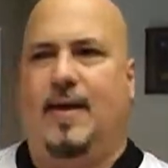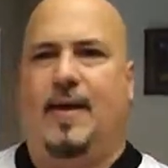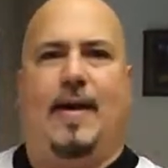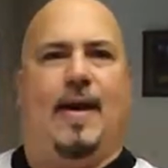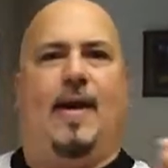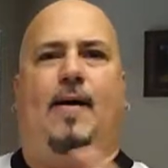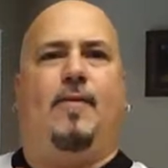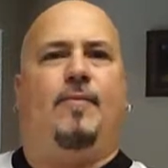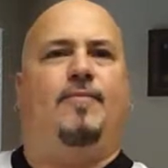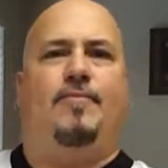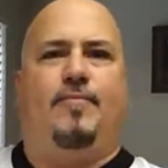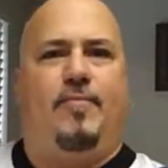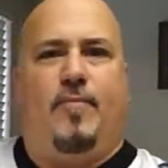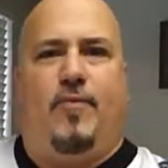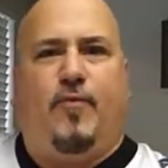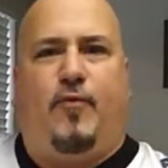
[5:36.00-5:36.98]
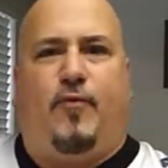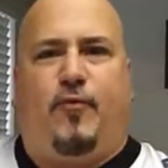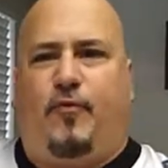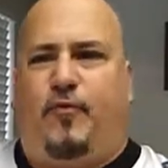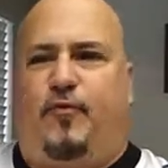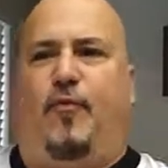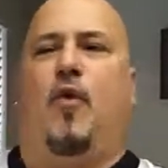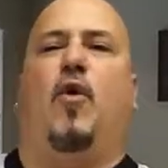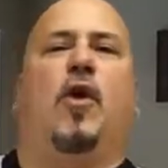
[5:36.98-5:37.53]
you know,
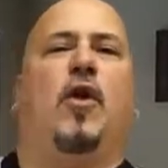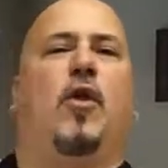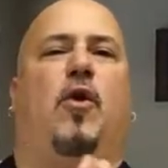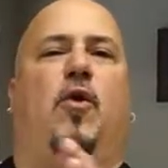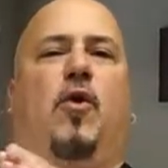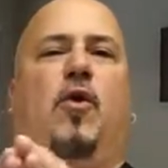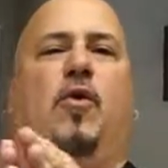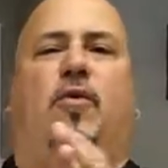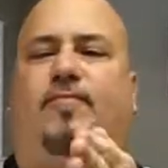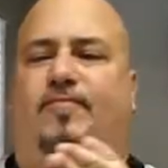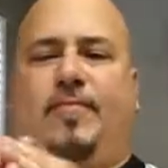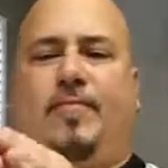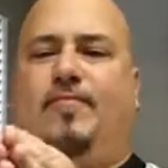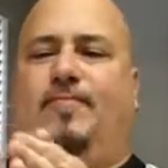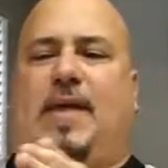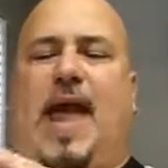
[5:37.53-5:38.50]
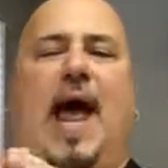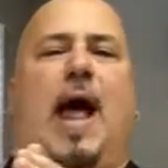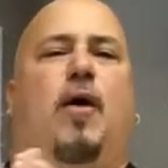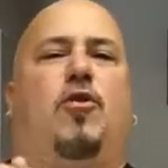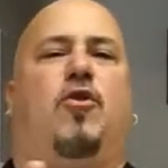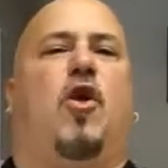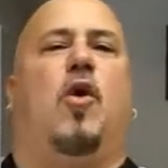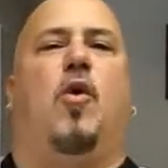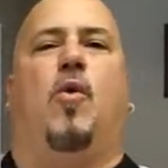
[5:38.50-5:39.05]
four little
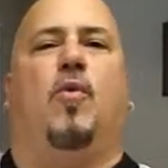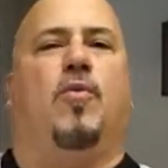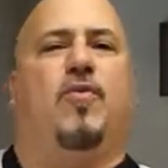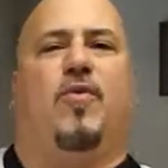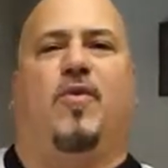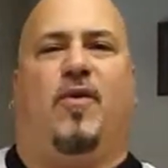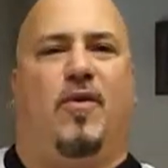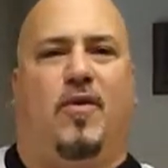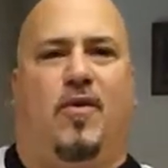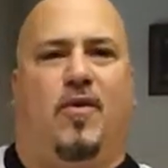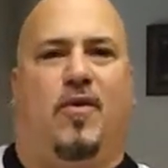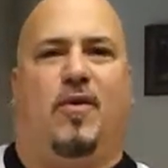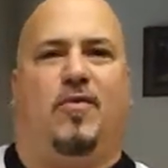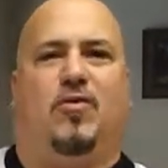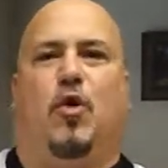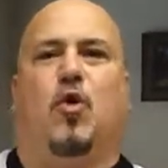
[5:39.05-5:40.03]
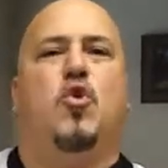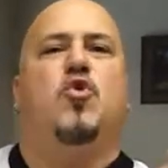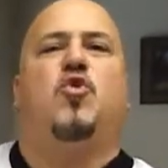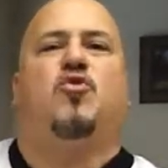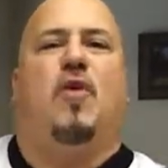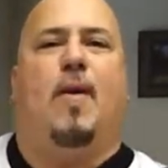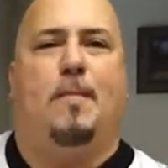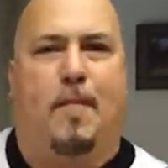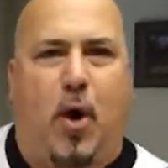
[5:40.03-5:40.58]
calzones or two
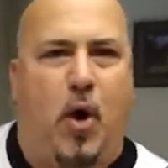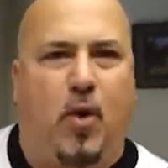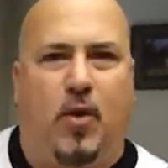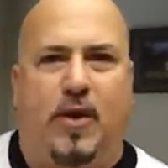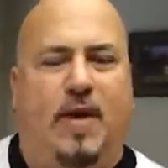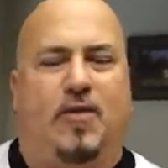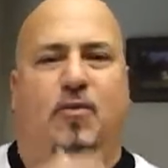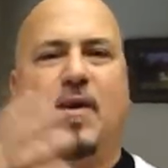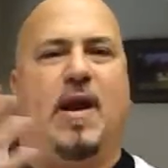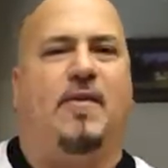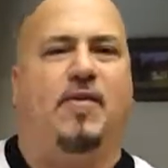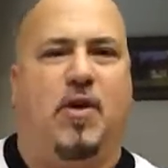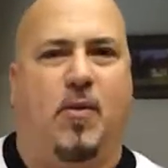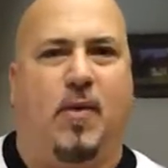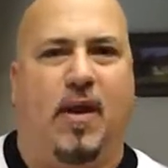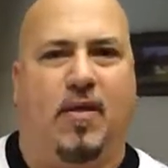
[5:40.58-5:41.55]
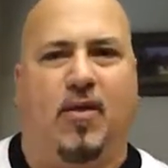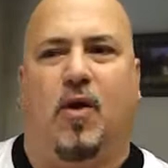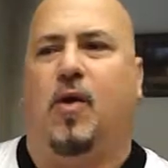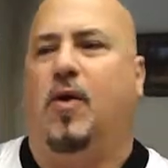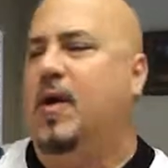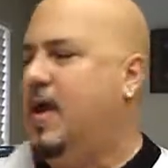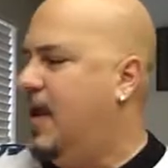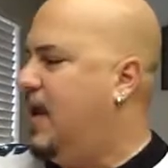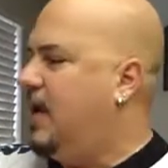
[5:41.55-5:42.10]
strombolis, whatever you wanna do.
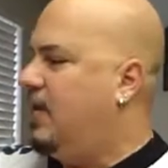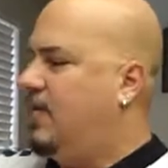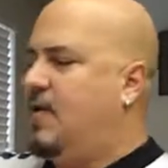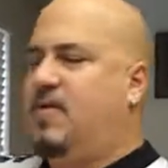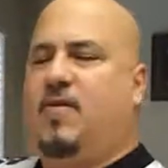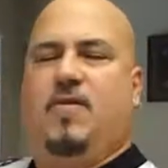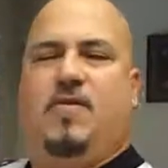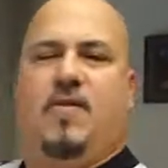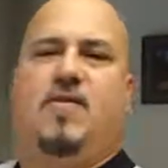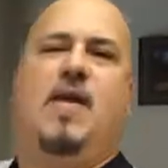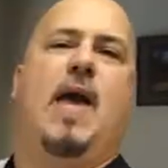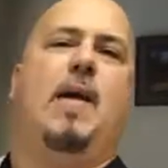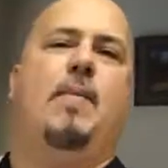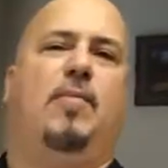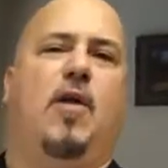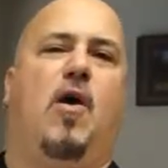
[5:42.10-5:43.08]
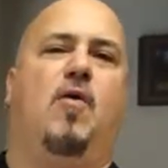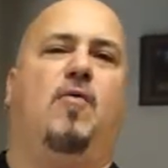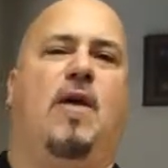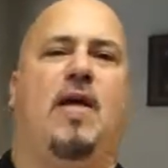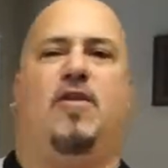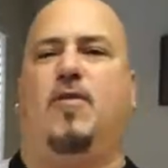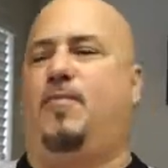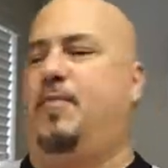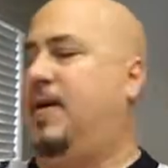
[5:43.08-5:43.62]
This is the same dough
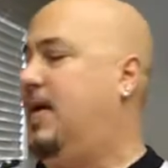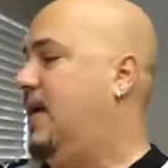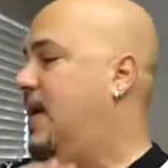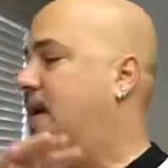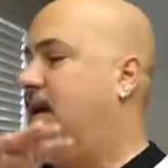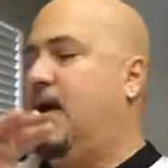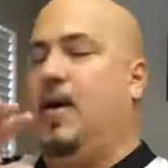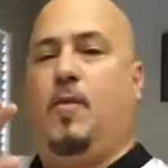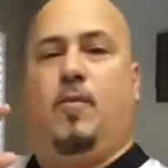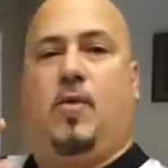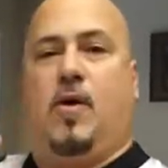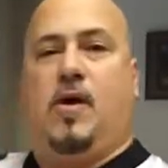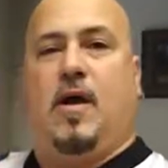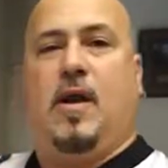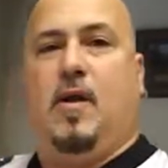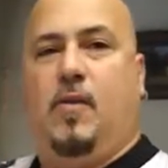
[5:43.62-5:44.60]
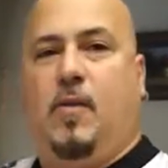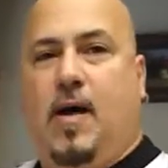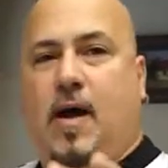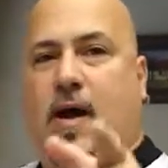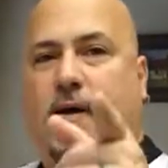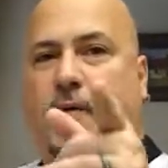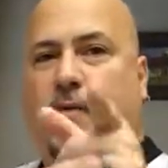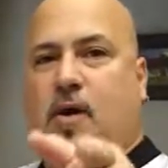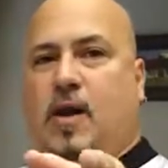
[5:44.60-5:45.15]
recipe. We're
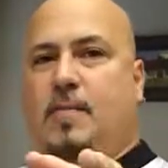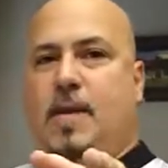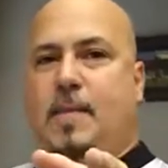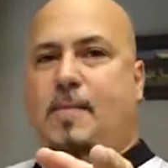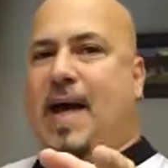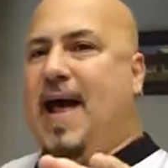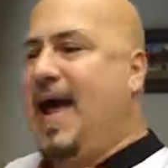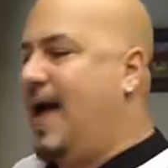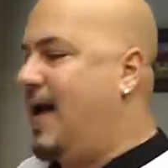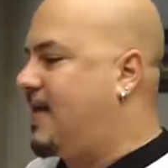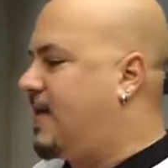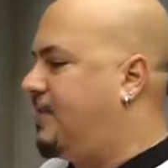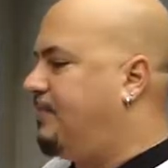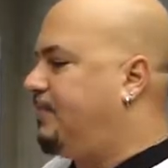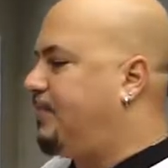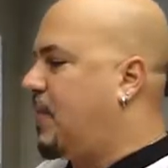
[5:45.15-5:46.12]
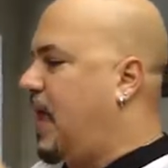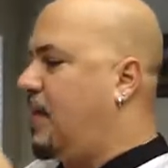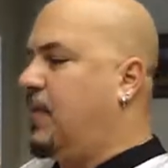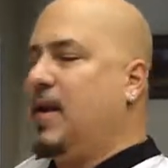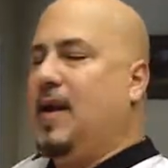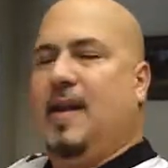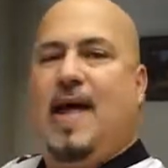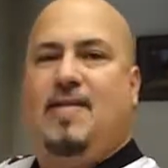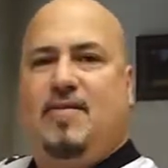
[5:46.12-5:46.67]
gonna be back. I'm
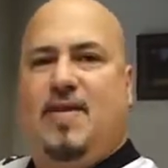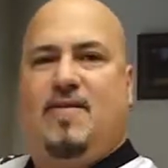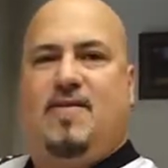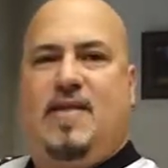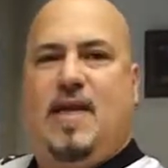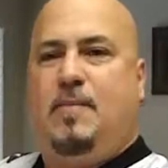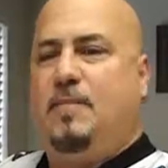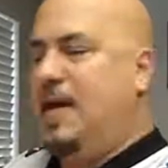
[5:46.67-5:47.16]
gonna let this thing